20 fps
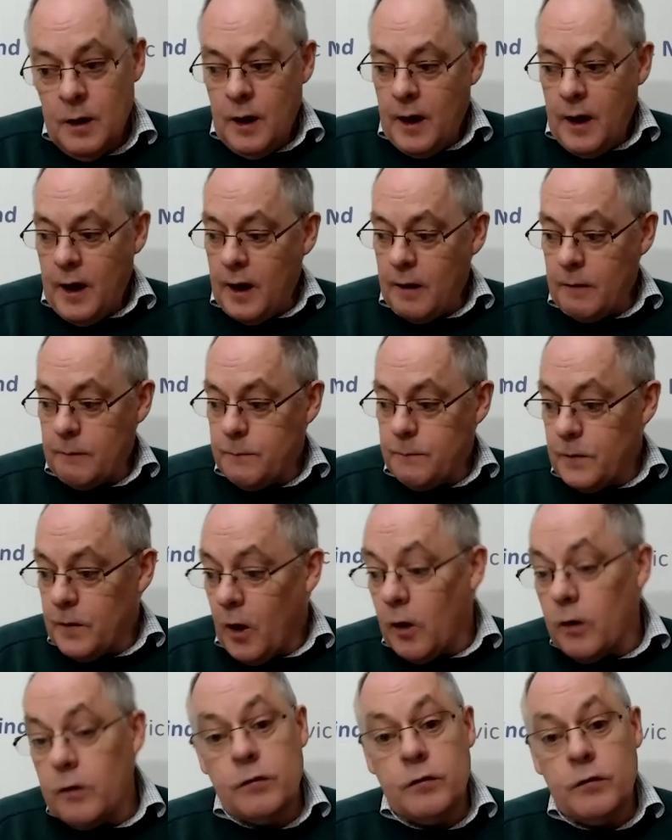For
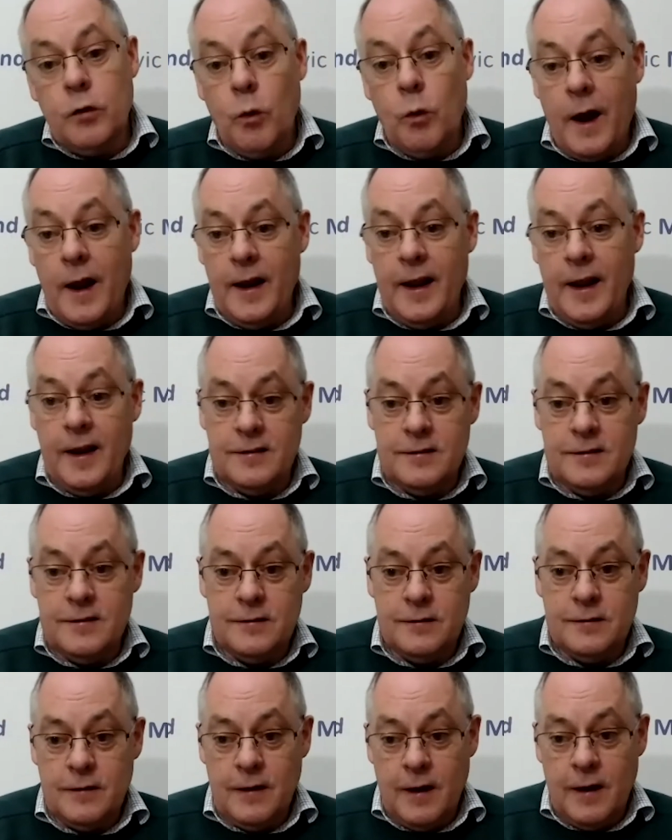those who are
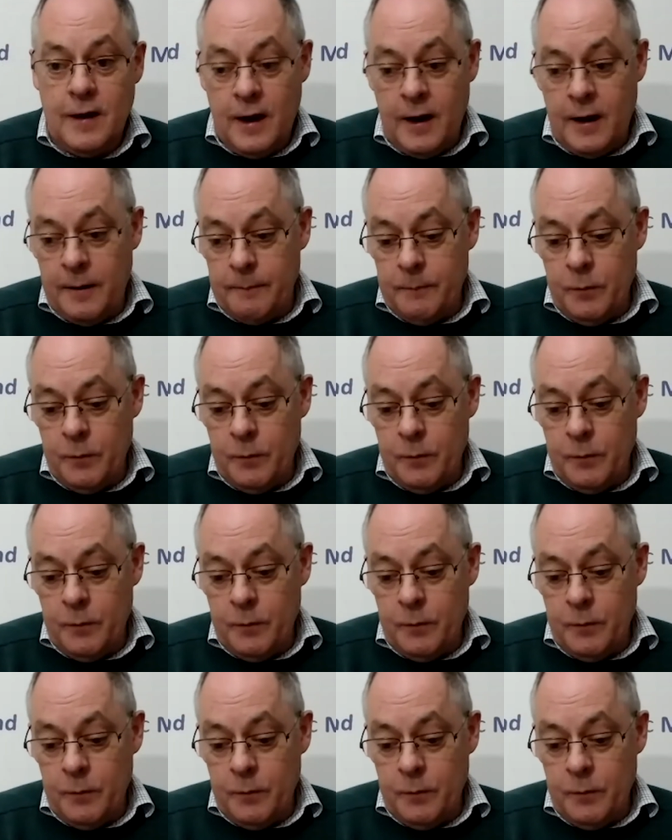who